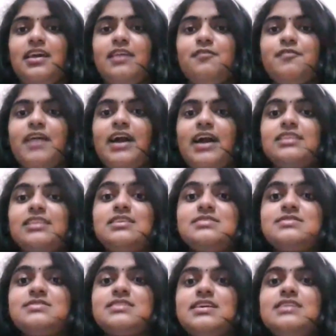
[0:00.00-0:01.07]
In fact,
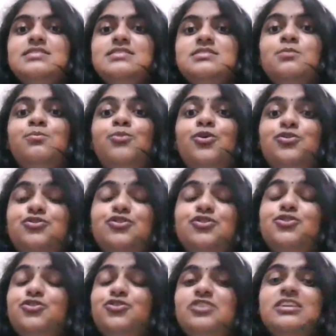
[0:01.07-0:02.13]
this is the most
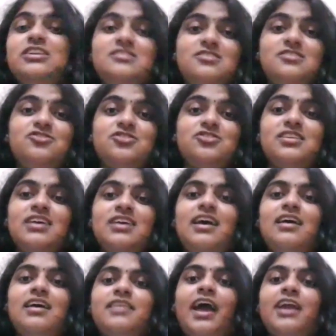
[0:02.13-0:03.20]
crucial decision
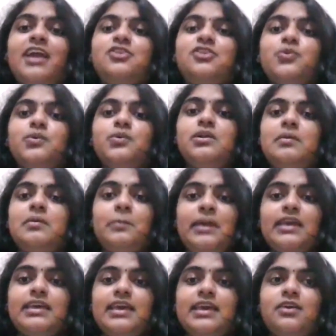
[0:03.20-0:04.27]
that you will be
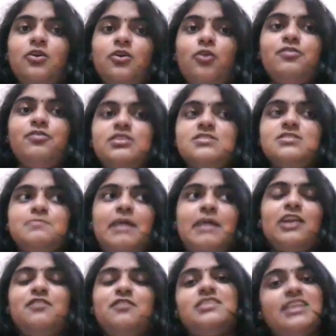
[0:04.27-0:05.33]
making over the
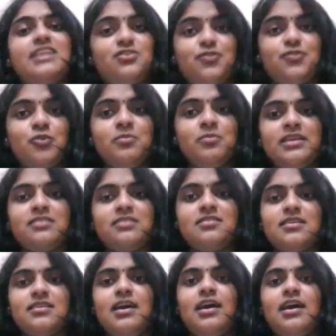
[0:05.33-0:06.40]
span of the next few
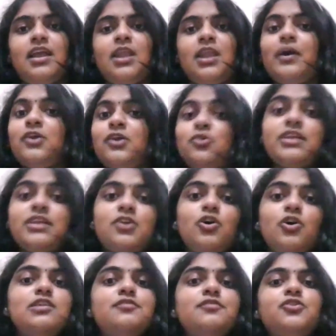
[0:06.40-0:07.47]
months. Now, I know that
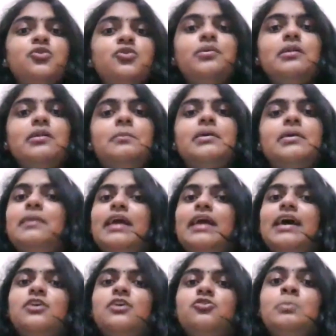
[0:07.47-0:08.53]
all of you will be
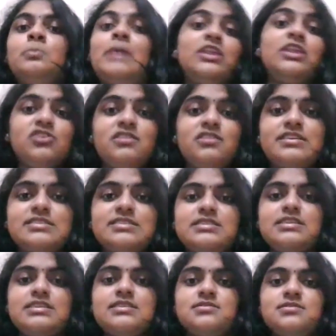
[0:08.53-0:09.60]
applying to many
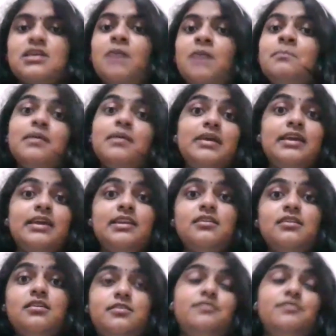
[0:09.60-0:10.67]
universities, some maybe
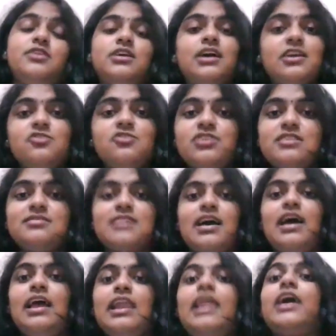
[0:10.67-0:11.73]
in different countries,
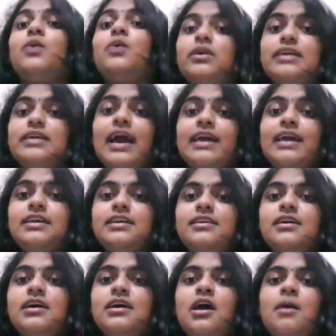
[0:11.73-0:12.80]
like what I did,
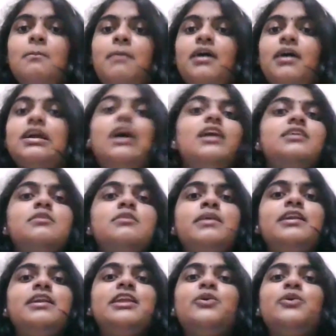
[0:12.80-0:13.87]
but
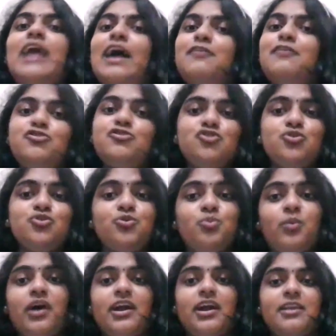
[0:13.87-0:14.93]
ultimately you'll have to
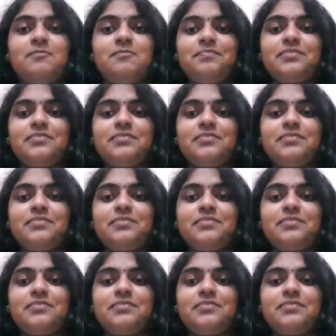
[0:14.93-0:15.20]
choose one.